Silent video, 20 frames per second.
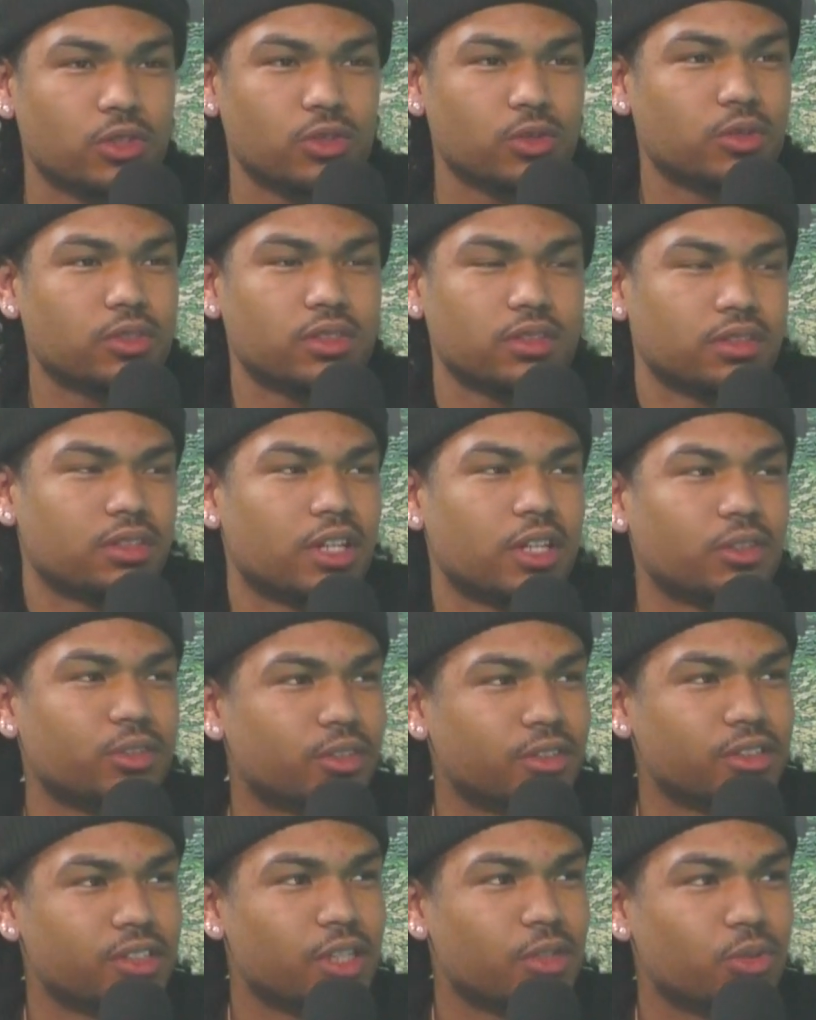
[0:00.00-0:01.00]
So I don't know,
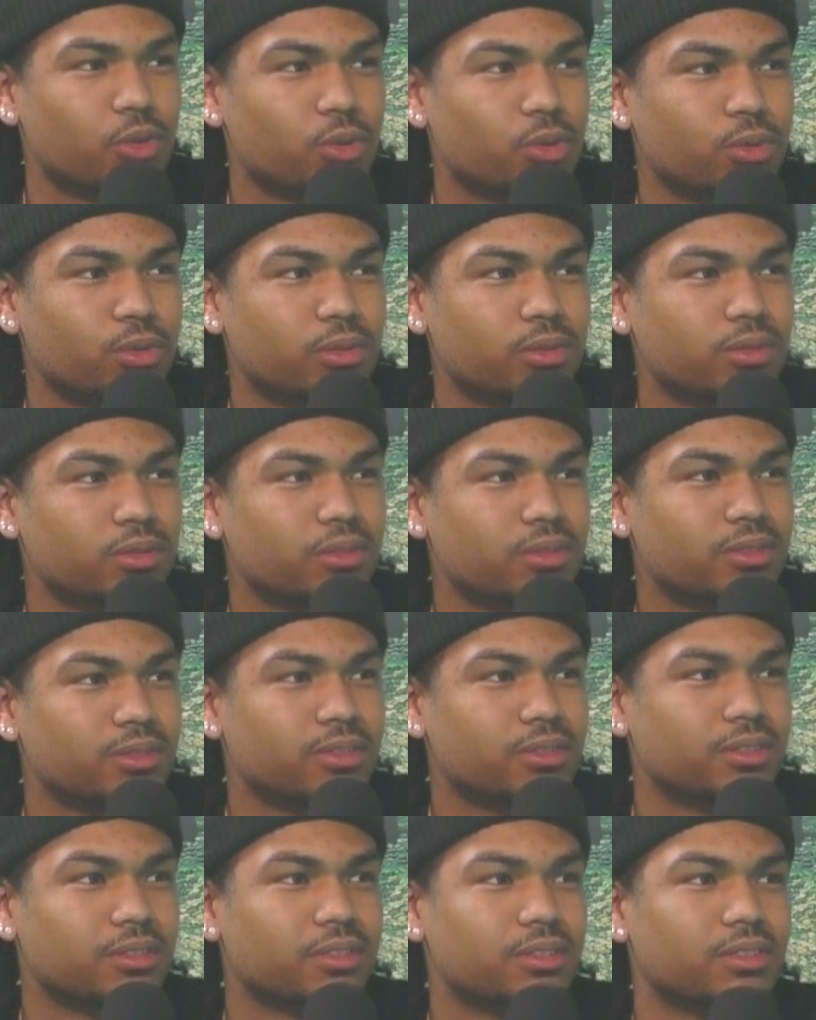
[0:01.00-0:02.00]
it sounds cool.
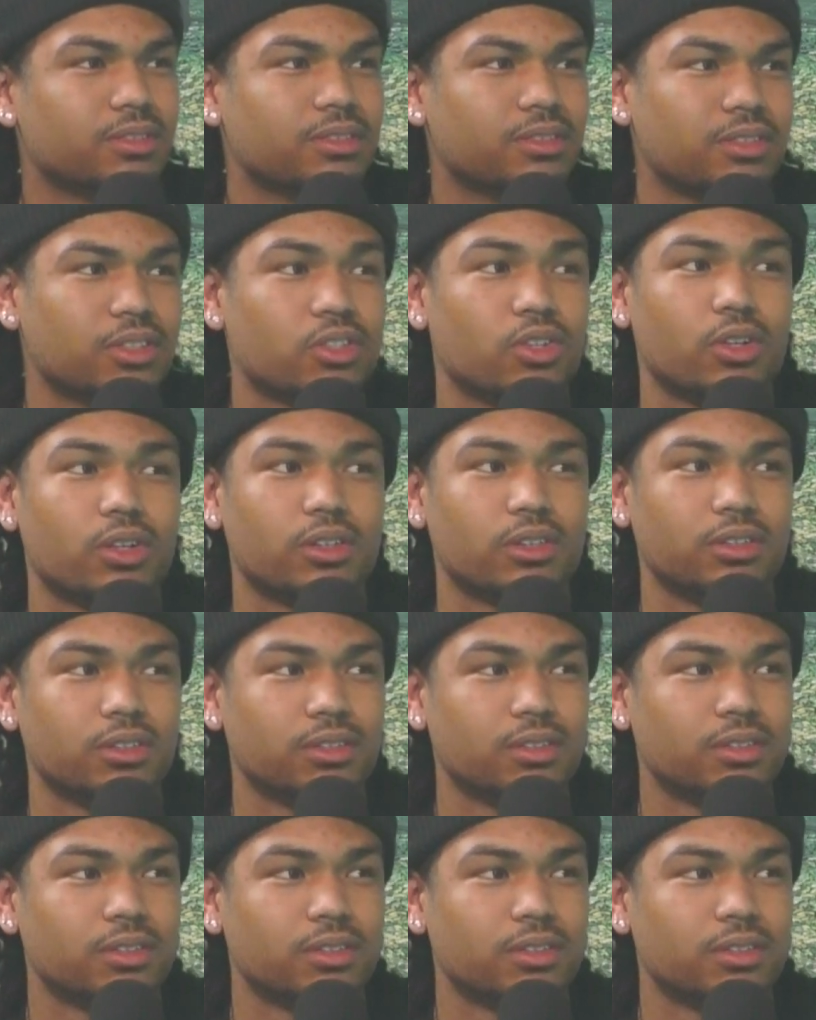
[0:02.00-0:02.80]
It's hard.